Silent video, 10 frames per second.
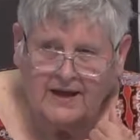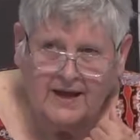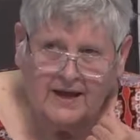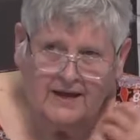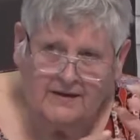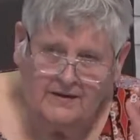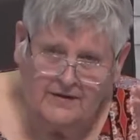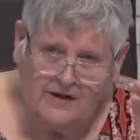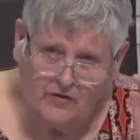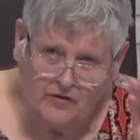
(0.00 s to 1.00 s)
And
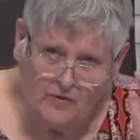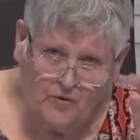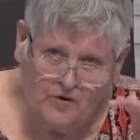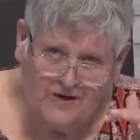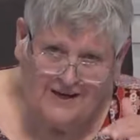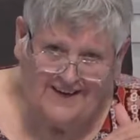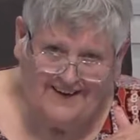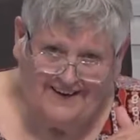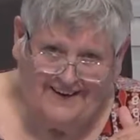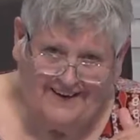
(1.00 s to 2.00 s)
the
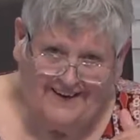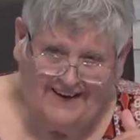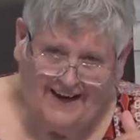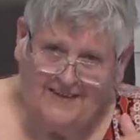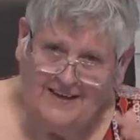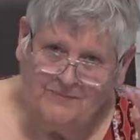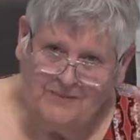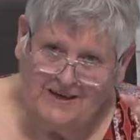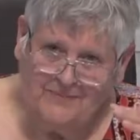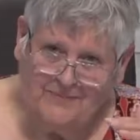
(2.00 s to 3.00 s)
authority, I think
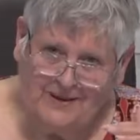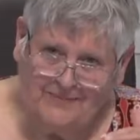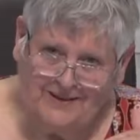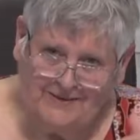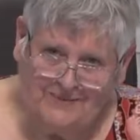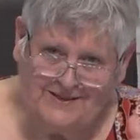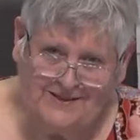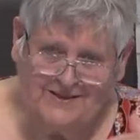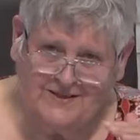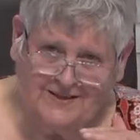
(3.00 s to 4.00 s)
many people in
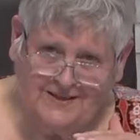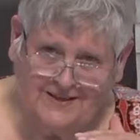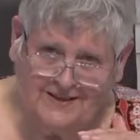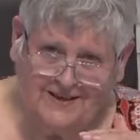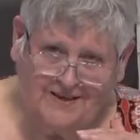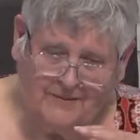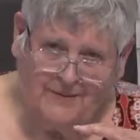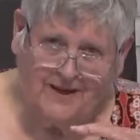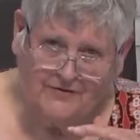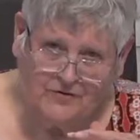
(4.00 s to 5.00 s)
business
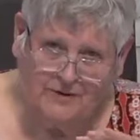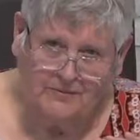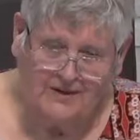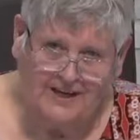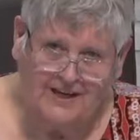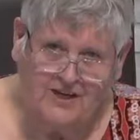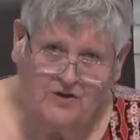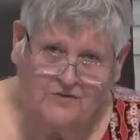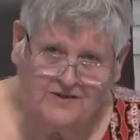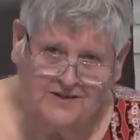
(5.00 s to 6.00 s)
have trouble getting
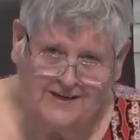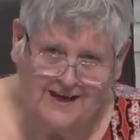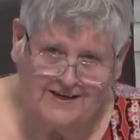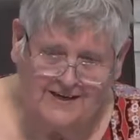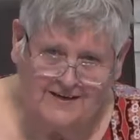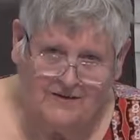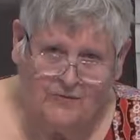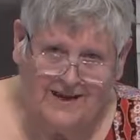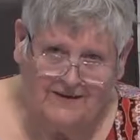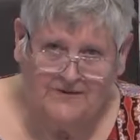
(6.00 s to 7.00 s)
used to the idea that
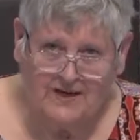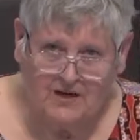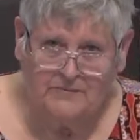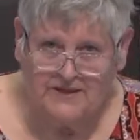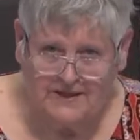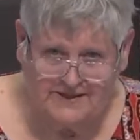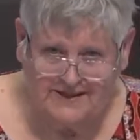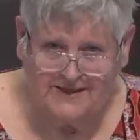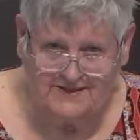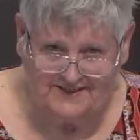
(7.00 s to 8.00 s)
we have to come to
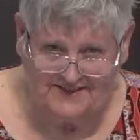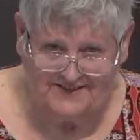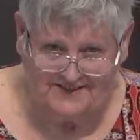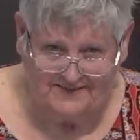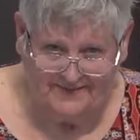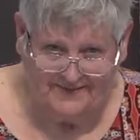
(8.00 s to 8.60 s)
consensus,